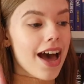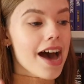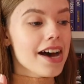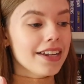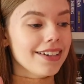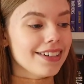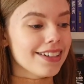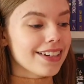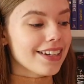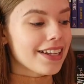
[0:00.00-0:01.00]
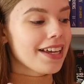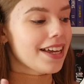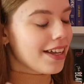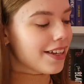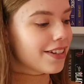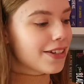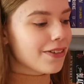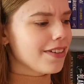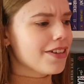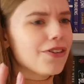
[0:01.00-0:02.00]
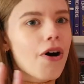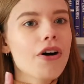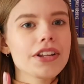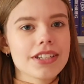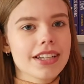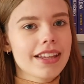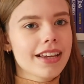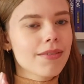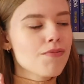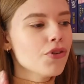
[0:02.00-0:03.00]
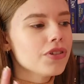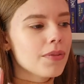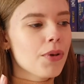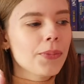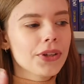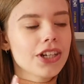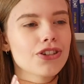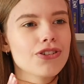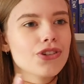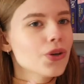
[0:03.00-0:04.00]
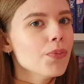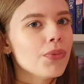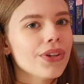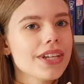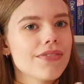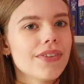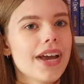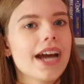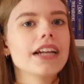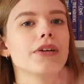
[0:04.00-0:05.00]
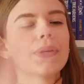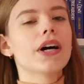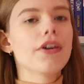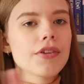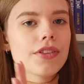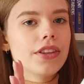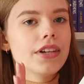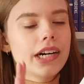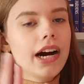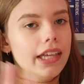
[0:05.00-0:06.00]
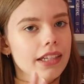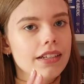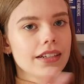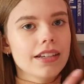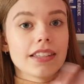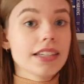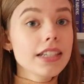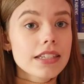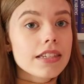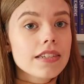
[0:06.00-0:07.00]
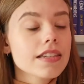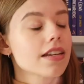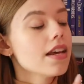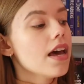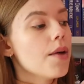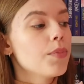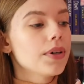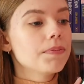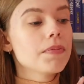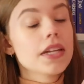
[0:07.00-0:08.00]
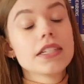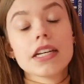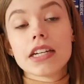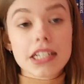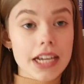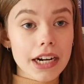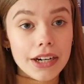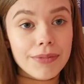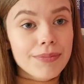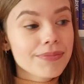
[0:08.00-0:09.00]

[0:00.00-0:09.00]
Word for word: And so, you know, honestly, like most of the population don't believe anywhere other than their island exists. But Sid is there,